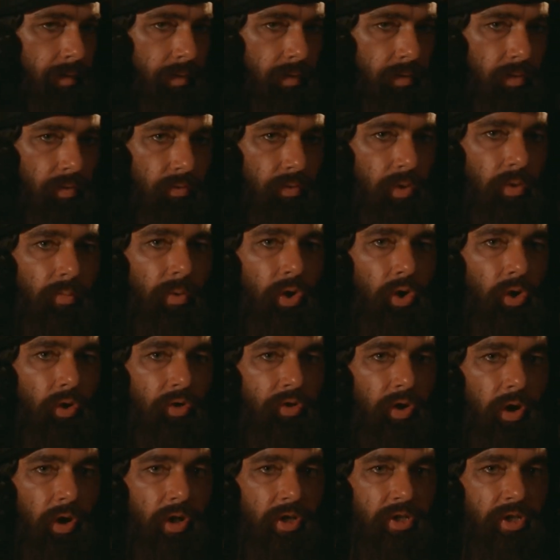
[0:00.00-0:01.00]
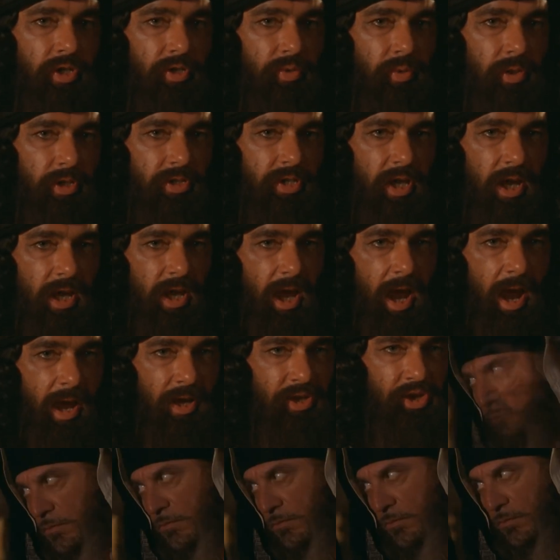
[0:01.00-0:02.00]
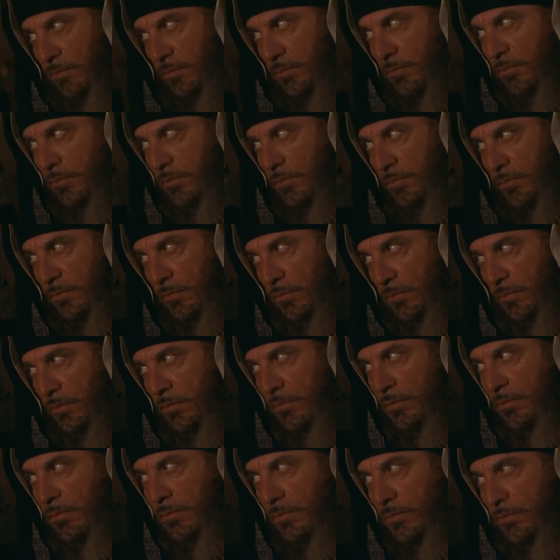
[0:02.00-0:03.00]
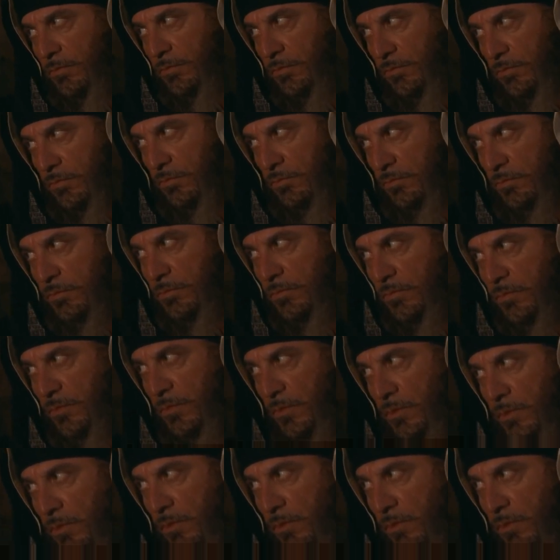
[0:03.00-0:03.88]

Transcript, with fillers: And the Roman authorities will take action and destroy our temple and our